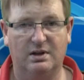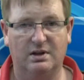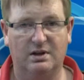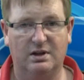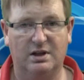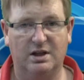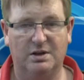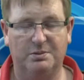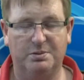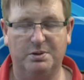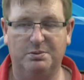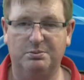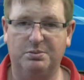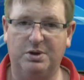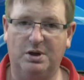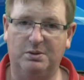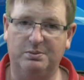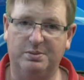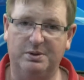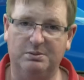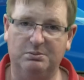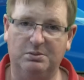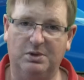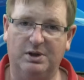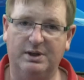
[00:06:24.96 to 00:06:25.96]
they've been
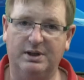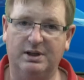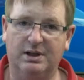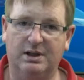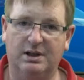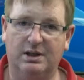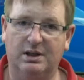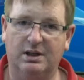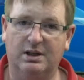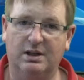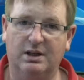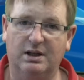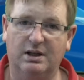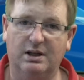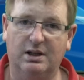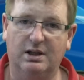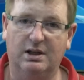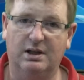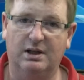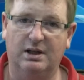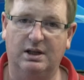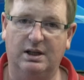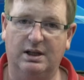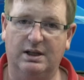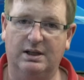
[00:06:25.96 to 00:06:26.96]
pumping money
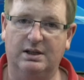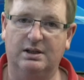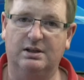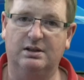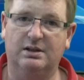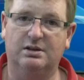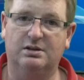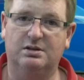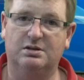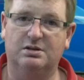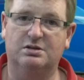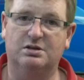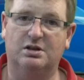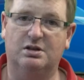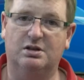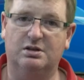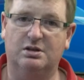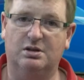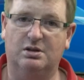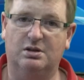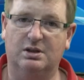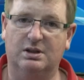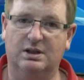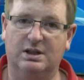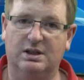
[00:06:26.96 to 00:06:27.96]
into certain
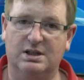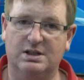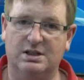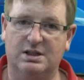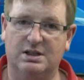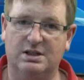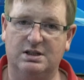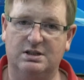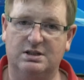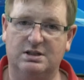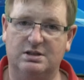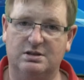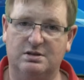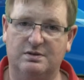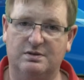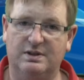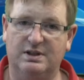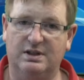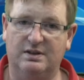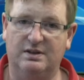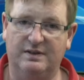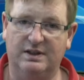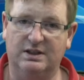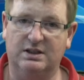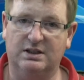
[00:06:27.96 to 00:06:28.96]
organisations within
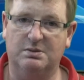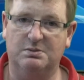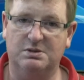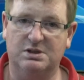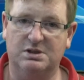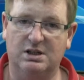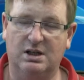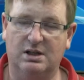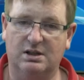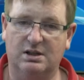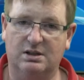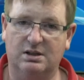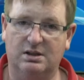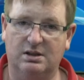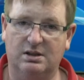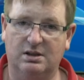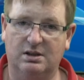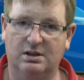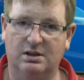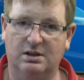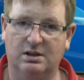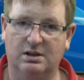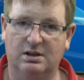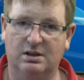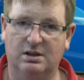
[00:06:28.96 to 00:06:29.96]
the victim sector,
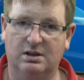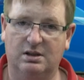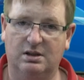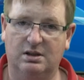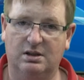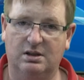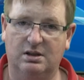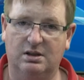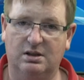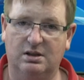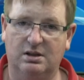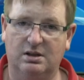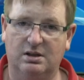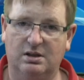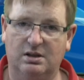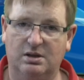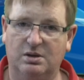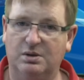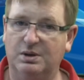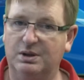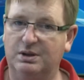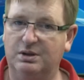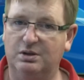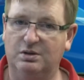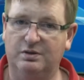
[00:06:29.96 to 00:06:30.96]

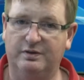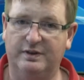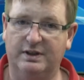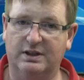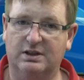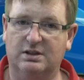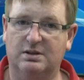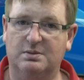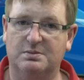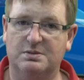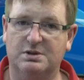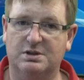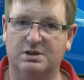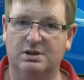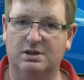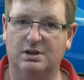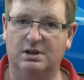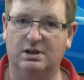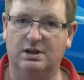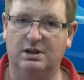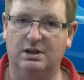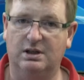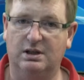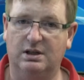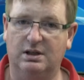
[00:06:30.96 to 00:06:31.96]
who had no victims
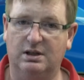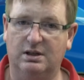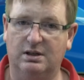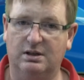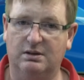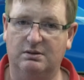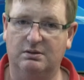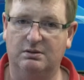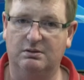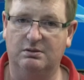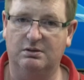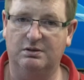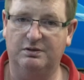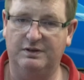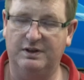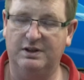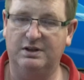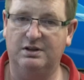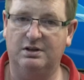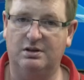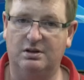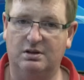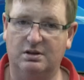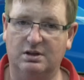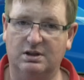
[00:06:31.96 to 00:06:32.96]
within
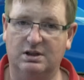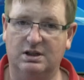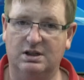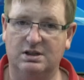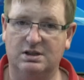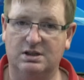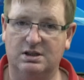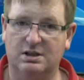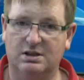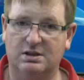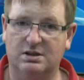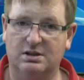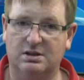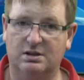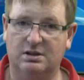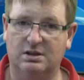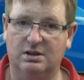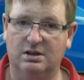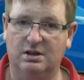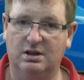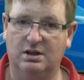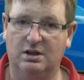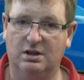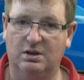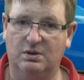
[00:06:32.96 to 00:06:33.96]
their organisation.
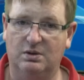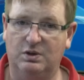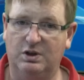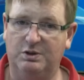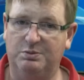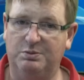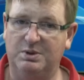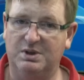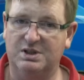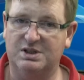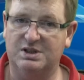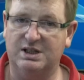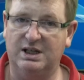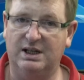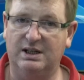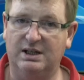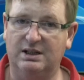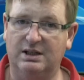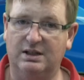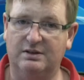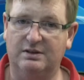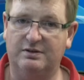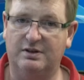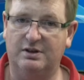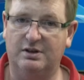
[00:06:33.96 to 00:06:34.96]
We've been saying
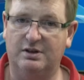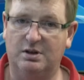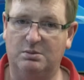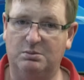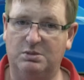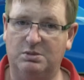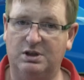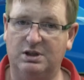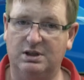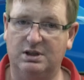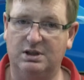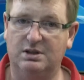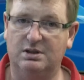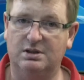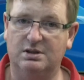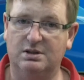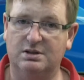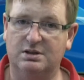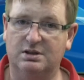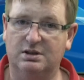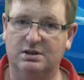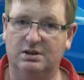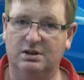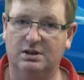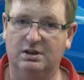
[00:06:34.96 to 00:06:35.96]
that for a number of
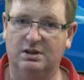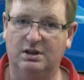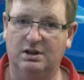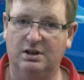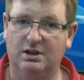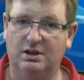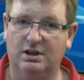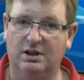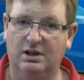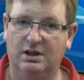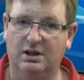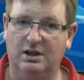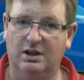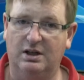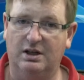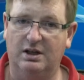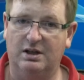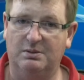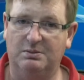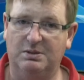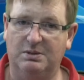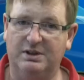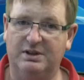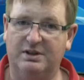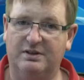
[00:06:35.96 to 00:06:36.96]
years. And a
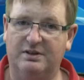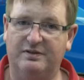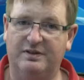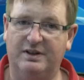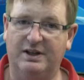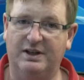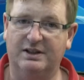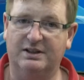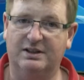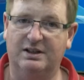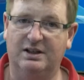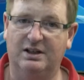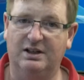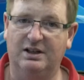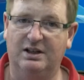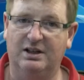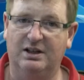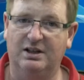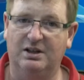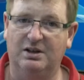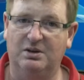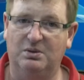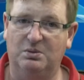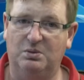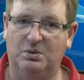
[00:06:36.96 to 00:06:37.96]
matter of fact,
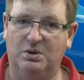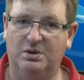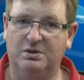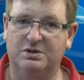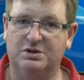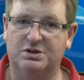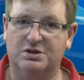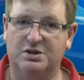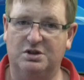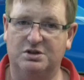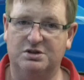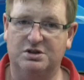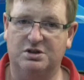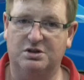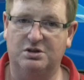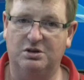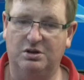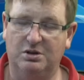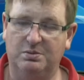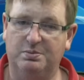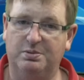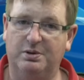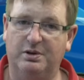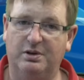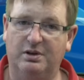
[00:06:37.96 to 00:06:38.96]
one such
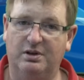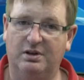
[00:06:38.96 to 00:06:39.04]
group,